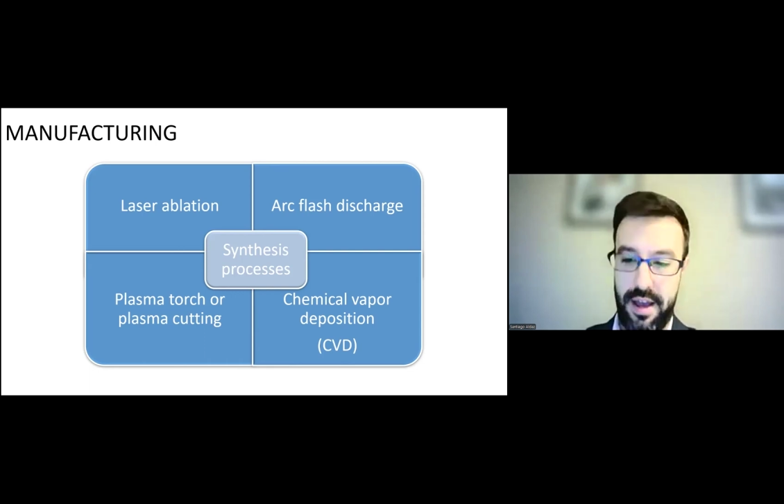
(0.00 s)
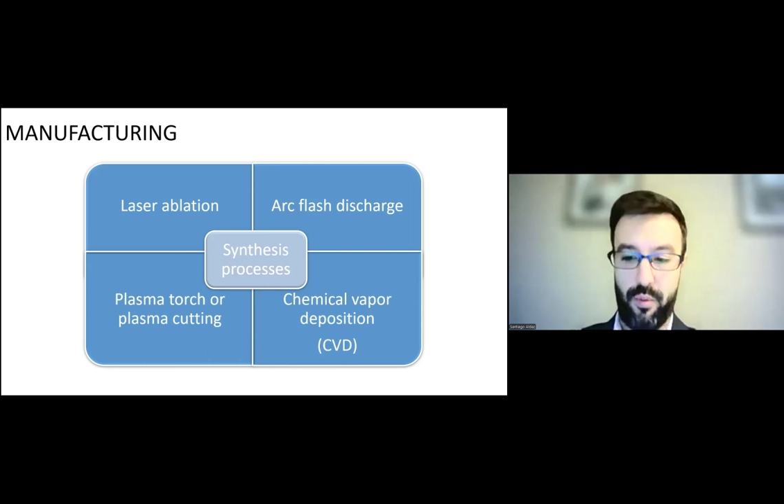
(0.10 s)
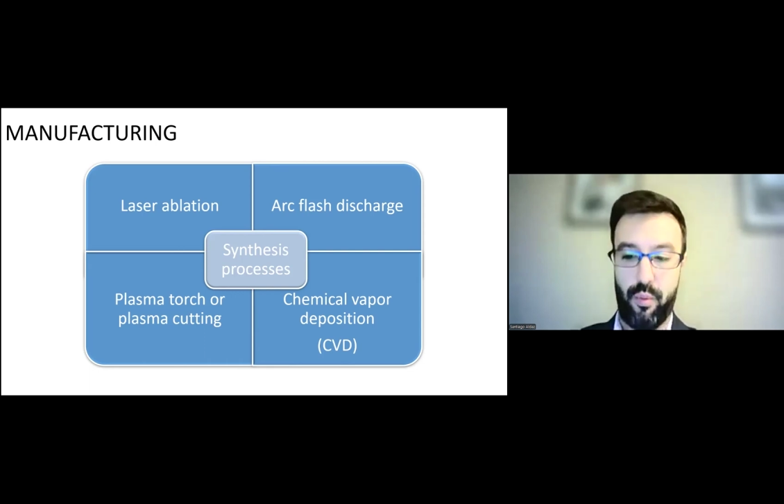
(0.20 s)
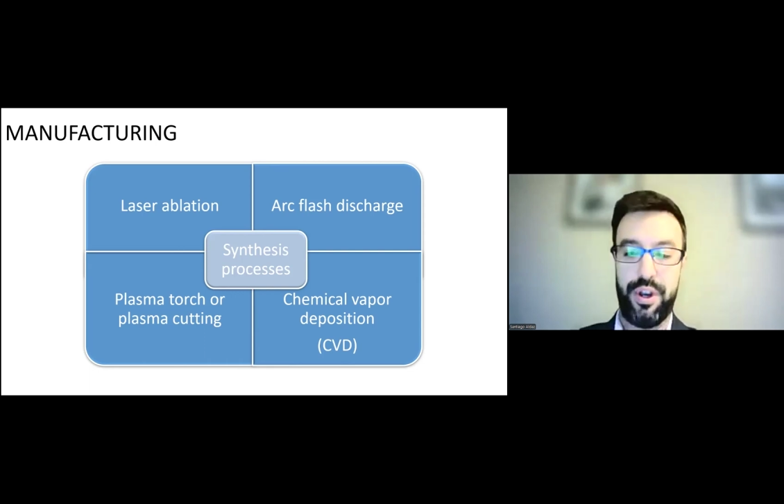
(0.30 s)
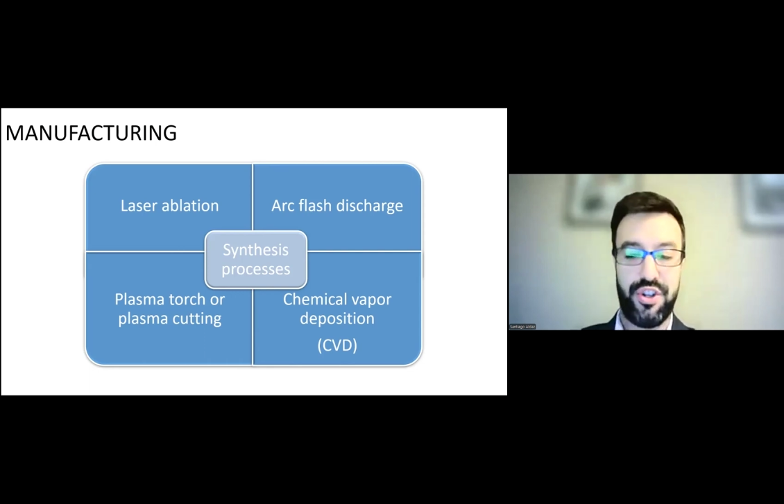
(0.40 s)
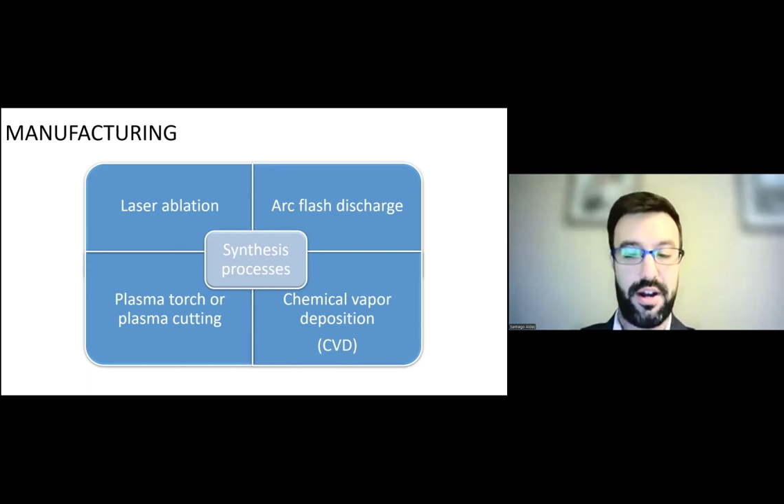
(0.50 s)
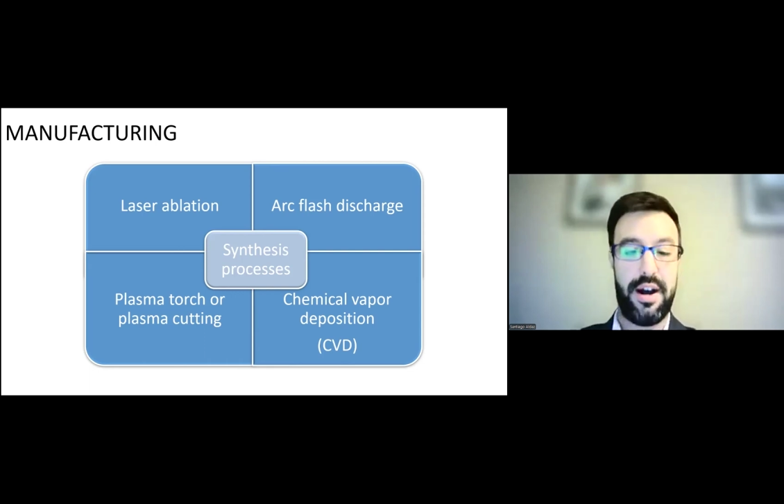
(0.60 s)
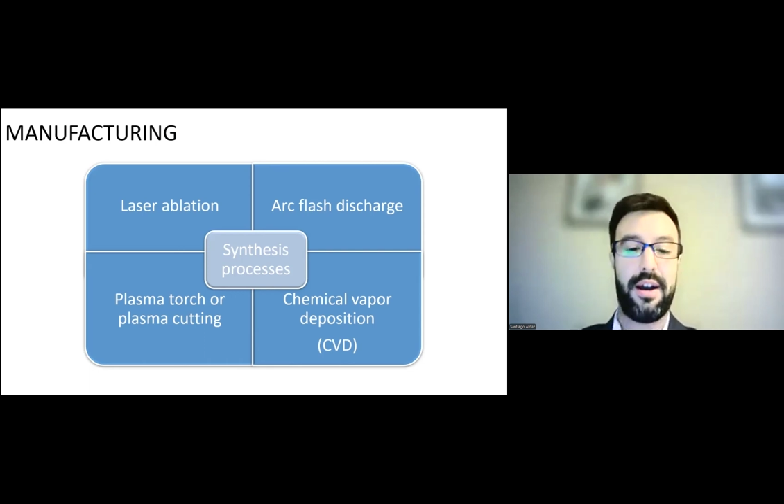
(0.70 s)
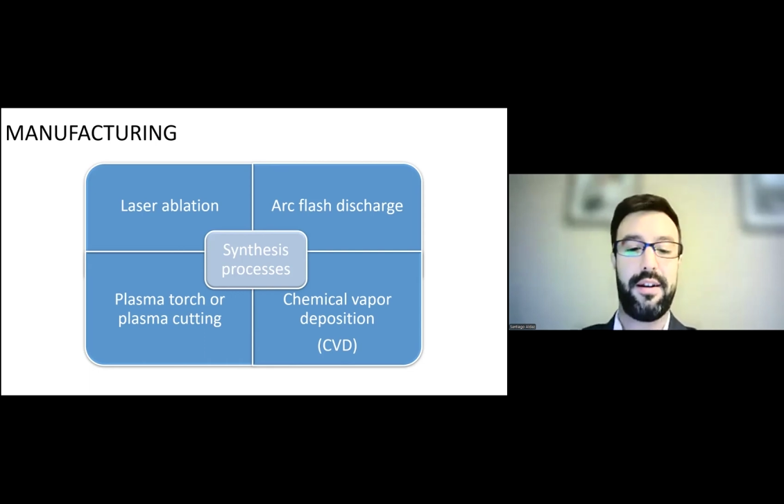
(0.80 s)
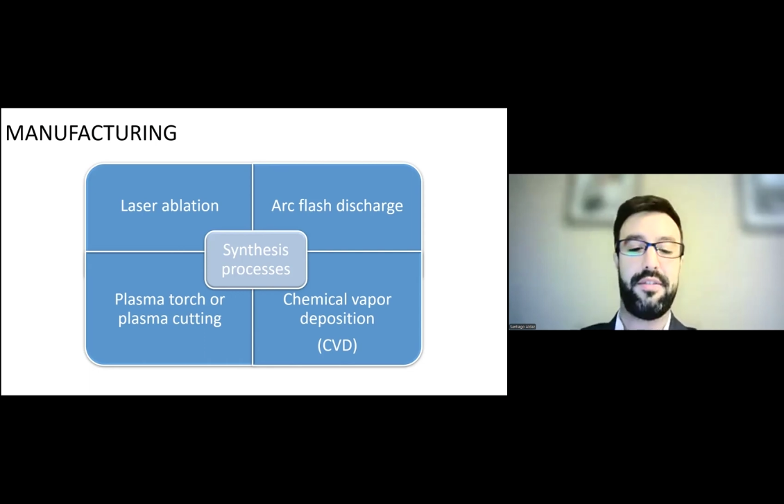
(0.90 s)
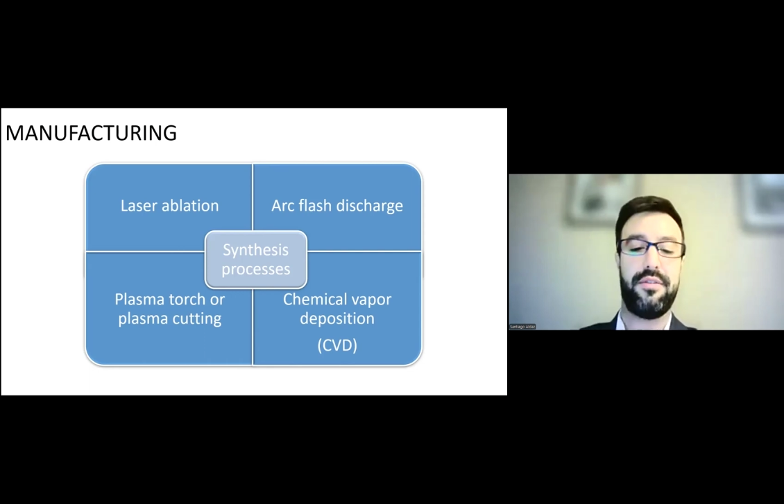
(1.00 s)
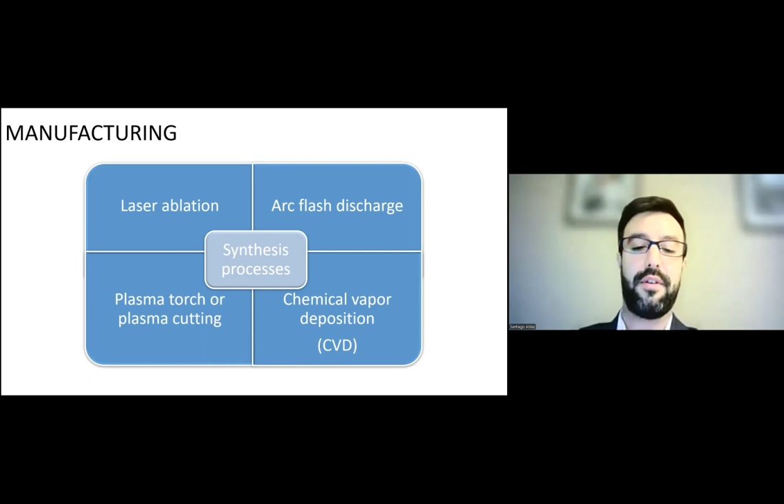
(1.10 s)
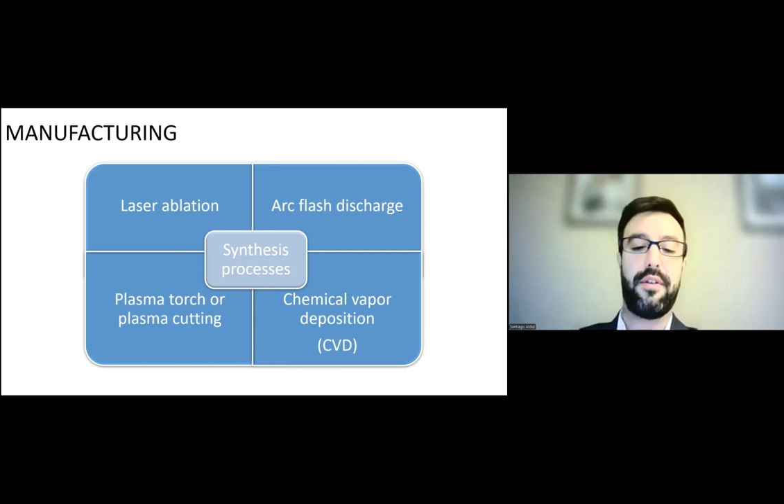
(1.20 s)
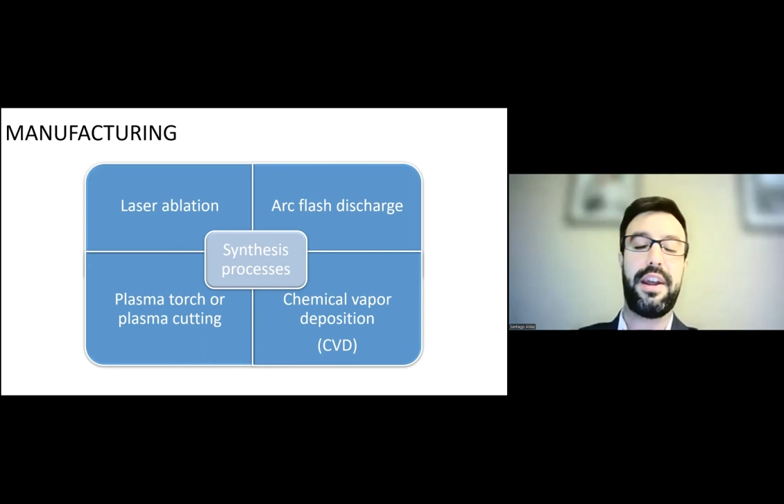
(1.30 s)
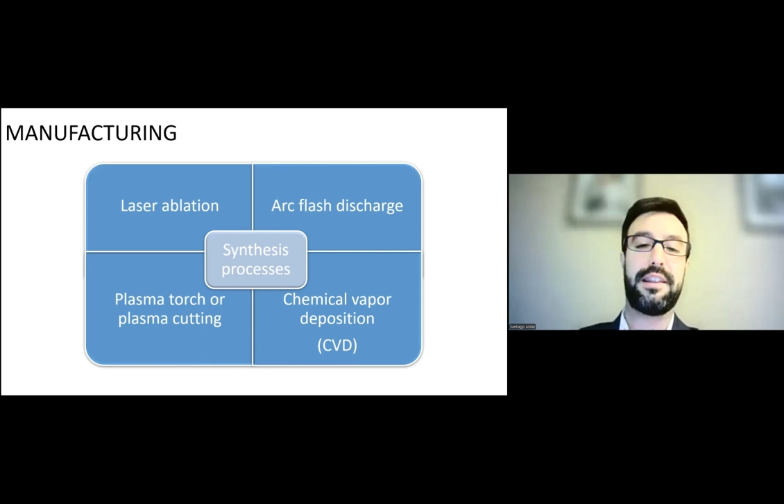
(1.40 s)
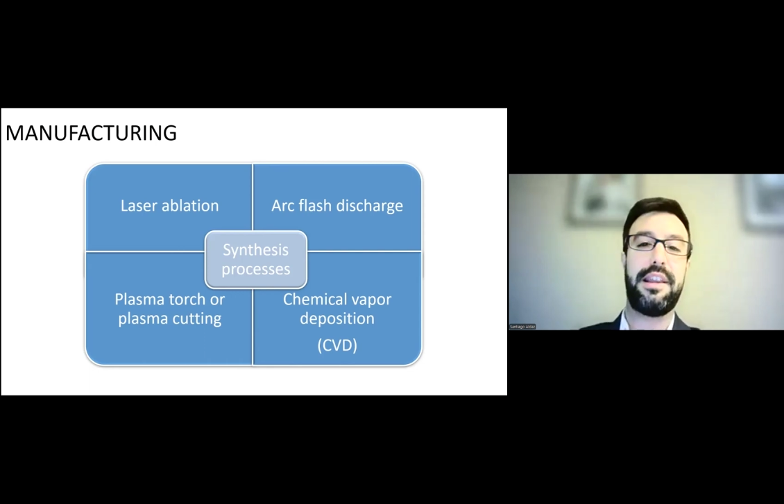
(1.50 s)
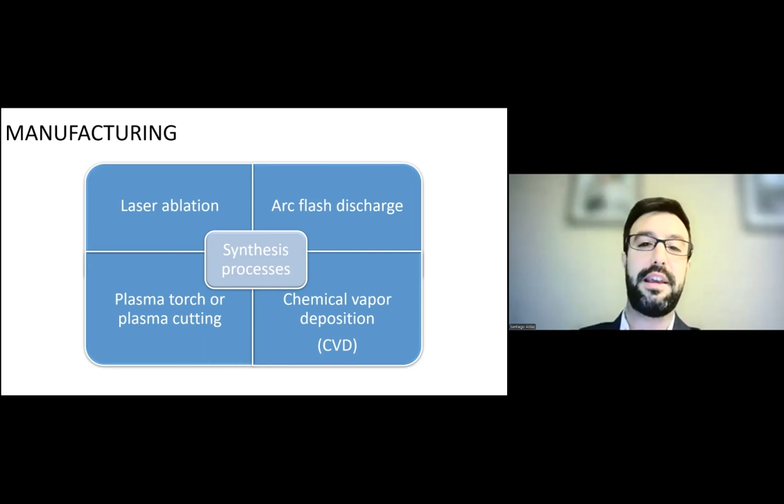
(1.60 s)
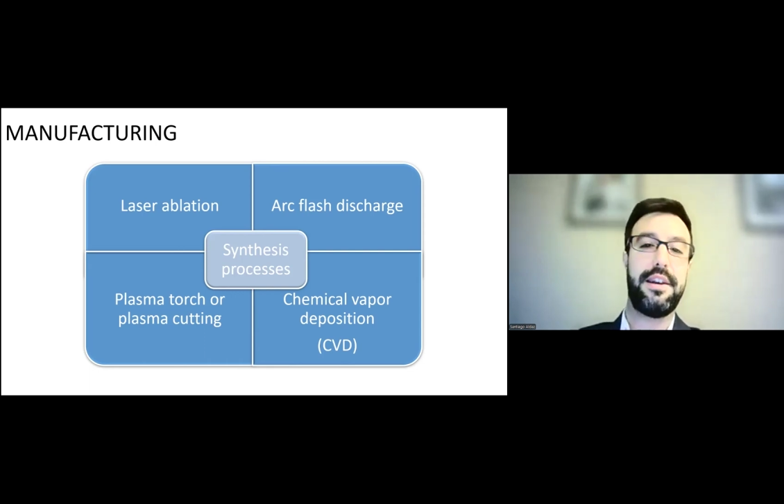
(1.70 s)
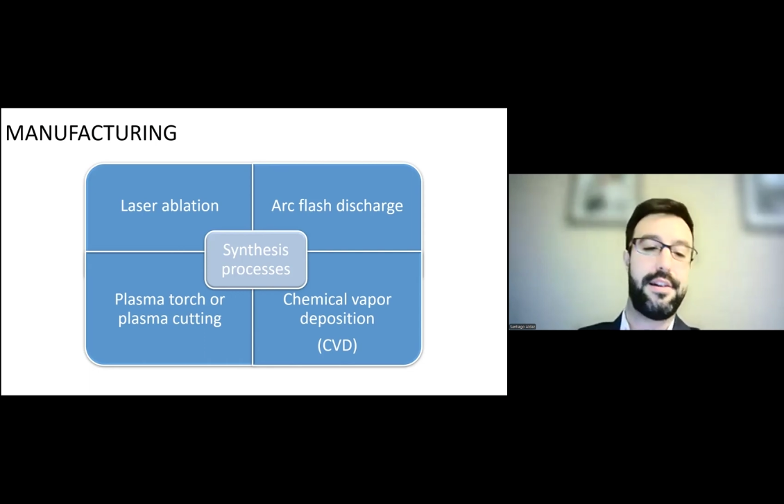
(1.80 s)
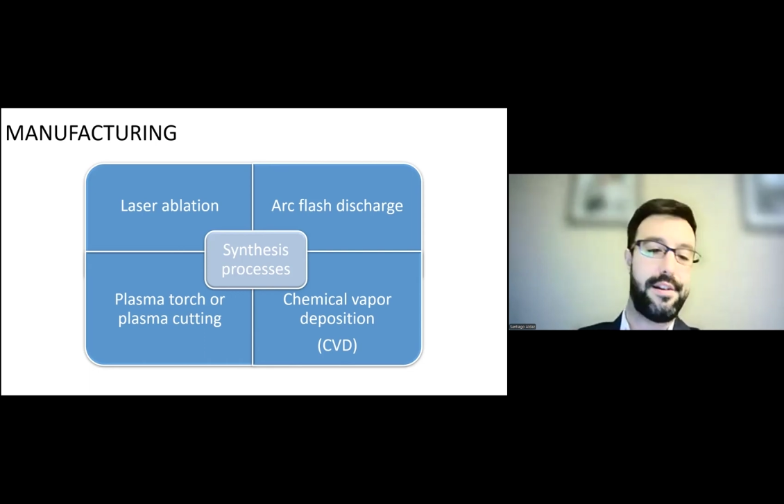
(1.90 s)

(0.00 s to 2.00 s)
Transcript: which are directly